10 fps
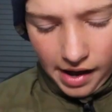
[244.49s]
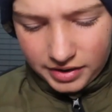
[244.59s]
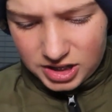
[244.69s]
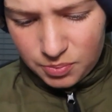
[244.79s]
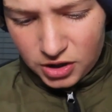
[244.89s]

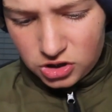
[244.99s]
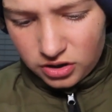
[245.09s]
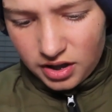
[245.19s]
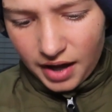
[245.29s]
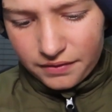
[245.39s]
And
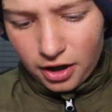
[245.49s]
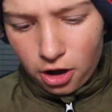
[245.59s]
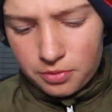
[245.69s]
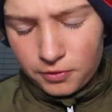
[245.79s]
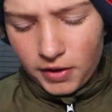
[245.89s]
especially at their
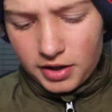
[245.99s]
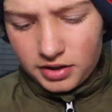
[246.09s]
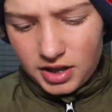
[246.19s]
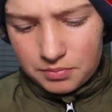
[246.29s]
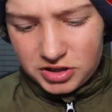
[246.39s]
home
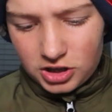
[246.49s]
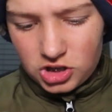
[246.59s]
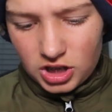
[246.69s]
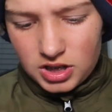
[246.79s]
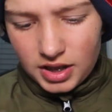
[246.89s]
ground at the
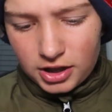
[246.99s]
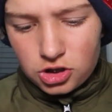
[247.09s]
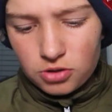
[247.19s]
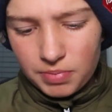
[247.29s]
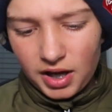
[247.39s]
MCG, they
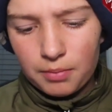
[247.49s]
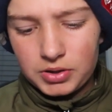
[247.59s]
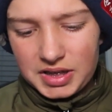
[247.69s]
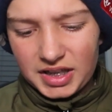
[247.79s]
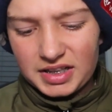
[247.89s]
should be
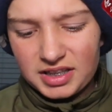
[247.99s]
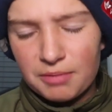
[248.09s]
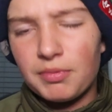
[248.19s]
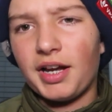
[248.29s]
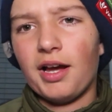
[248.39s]
able to get it
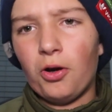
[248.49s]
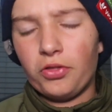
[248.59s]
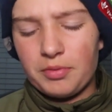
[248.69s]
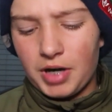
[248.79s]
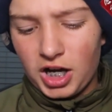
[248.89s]
done by a
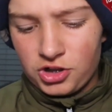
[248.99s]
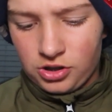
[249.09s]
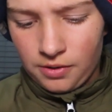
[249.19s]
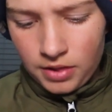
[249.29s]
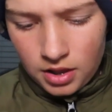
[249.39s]
healthy
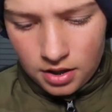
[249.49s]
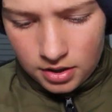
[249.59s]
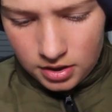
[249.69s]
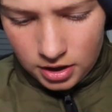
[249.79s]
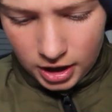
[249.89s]
margin.
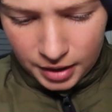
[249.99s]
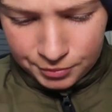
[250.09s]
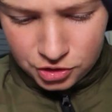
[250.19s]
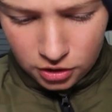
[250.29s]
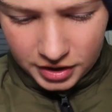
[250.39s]

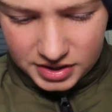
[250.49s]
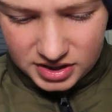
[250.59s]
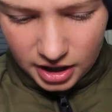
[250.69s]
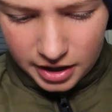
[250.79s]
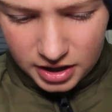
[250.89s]
Giants
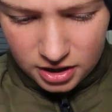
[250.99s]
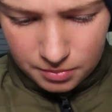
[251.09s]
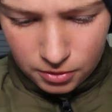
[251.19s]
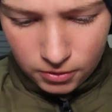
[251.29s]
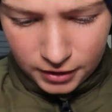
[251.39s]

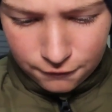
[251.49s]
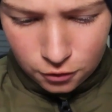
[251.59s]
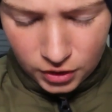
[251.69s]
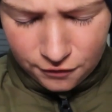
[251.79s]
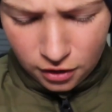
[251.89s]
Stadium,
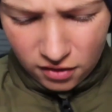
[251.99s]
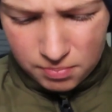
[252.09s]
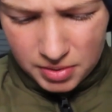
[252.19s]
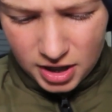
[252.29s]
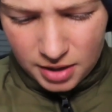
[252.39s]

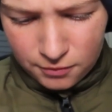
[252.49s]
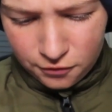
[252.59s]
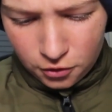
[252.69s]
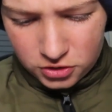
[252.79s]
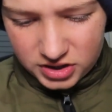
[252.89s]
1:45 PM,
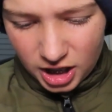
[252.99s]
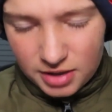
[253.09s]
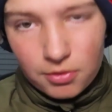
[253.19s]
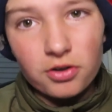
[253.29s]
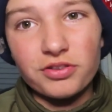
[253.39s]
first
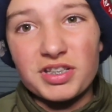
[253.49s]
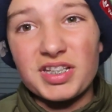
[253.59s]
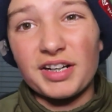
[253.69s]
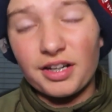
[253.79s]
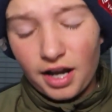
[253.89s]
game on the
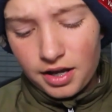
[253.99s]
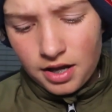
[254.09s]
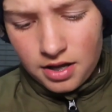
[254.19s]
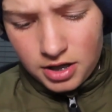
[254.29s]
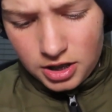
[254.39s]

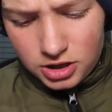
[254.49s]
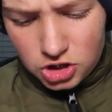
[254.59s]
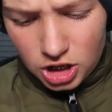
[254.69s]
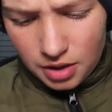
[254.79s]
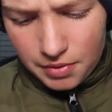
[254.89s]
Saturday.
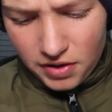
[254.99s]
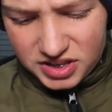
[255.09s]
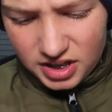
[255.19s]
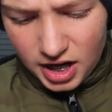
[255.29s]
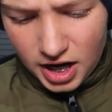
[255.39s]

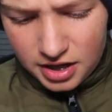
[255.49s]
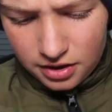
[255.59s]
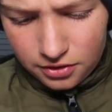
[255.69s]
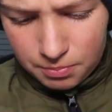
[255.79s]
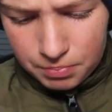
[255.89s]
GWS
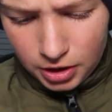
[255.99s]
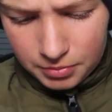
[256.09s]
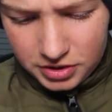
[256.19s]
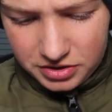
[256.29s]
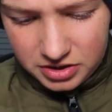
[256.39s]
and the
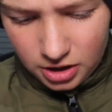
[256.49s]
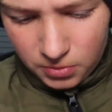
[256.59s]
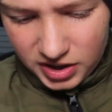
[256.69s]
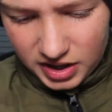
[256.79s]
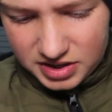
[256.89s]
Bombers
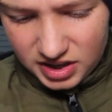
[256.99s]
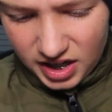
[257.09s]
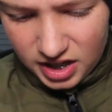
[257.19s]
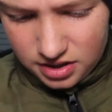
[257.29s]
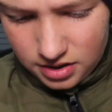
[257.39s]
going head to
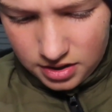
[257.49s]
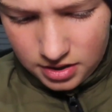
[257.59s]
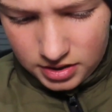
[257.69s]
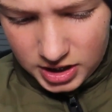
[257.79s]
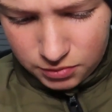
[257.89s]
head.
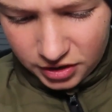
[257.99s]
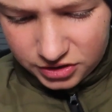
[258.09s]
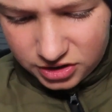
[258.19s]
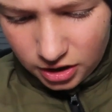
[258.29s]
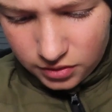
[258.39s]
This
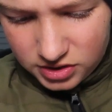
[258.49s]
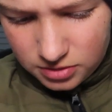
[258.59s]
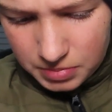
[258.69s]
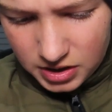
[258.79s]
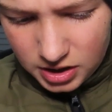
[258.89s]
one's going
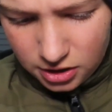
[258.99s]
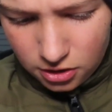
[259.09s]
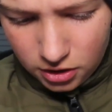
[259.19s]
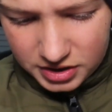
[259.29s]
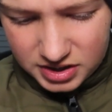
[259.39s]
to be a
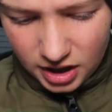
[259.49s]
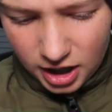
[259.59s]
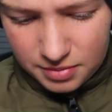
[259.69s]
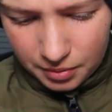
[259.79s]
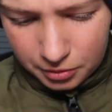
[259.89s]
nice
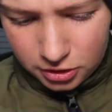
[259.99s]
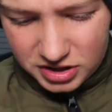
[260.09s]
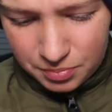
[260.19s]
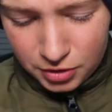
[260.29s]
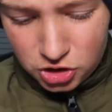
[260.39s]
game. I'm going to
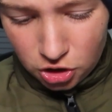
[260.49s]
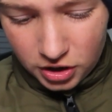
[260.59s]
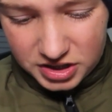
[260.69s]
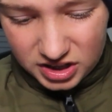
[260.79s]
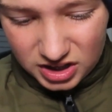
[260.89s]
tip the
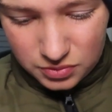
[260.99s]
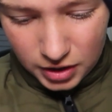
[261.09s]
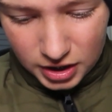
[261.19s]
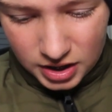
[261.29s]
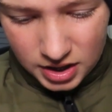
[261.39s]
Giants in this
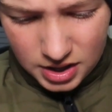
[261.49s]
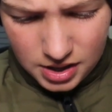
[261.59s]
one.